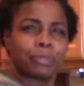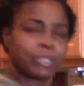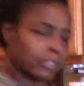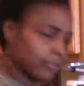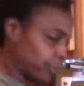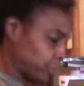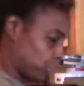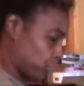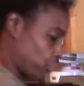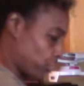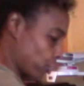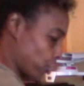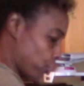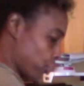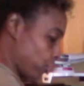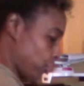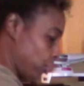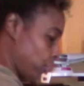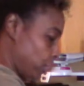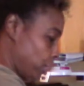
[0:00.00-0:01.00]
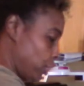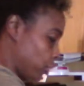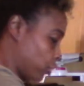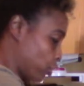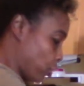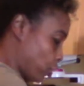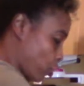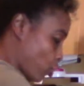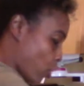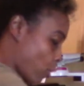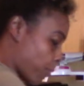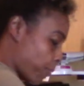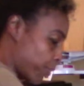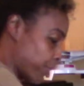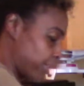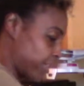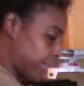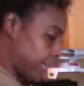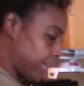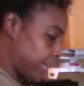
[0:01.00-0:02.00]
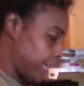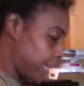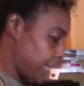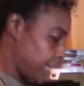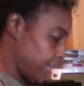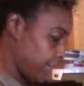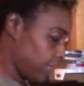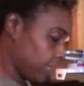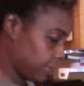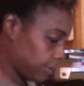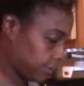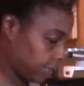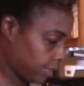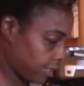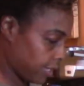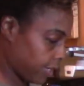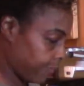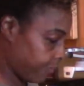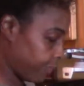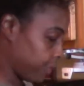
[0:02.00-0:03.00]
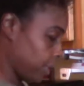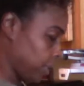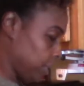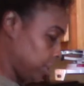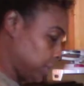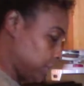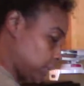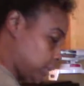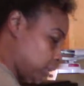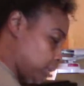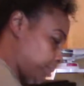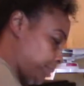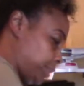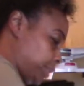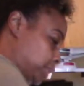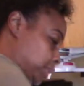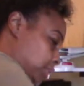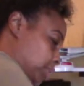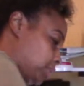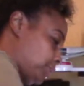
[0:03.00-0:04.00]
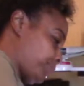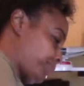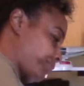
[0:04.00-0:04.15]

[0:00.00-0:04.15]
of a stir to incorporate the egg. See that? A little bit in there.